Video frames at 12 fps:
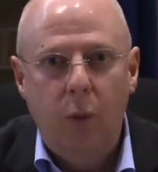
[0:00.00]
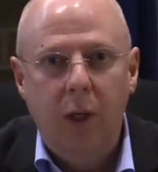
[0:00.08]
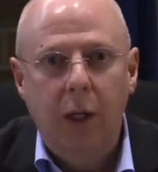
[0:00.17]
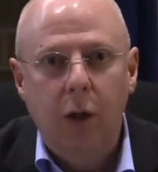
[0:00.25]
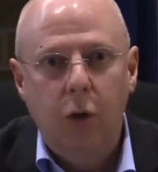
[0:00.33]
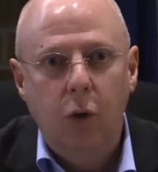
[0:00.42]
we
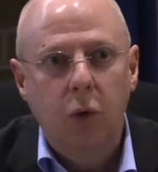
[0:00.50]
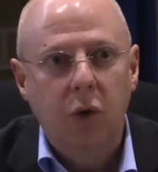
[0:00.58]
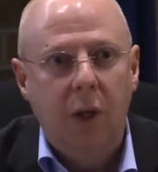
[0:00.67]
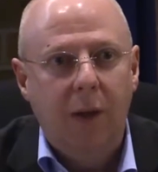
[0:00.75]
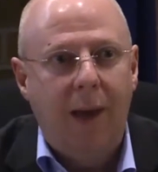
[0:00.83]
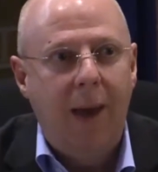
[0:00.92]

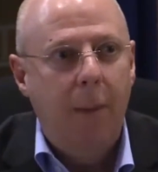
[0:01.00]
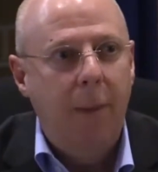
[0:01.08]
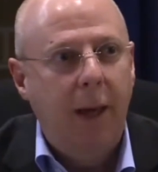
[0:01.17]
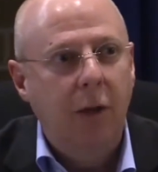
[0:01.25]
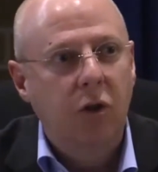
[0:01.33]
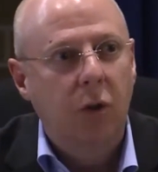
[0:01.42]
use at
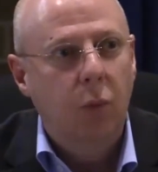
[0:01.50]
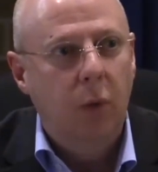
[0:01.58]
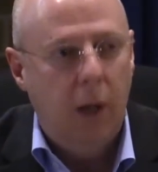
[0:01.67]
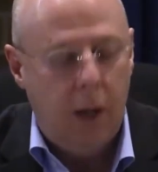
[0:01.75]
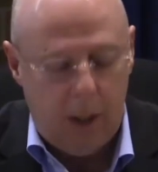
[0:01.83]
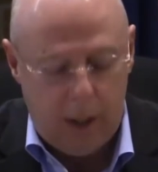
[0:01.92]
CAMH
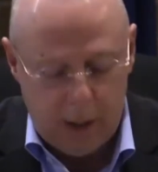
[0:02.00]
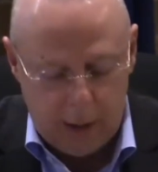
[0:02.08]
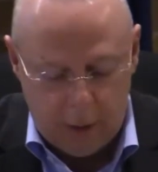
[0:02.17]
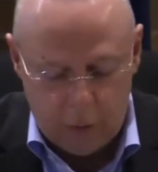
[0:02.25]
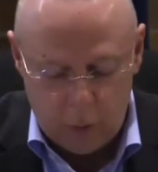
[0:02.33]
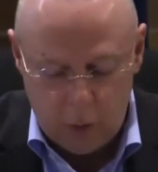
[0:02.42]

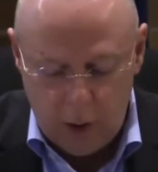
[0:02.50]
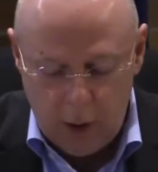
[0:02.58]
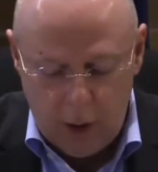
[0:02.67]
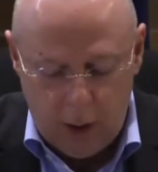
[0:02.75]
and other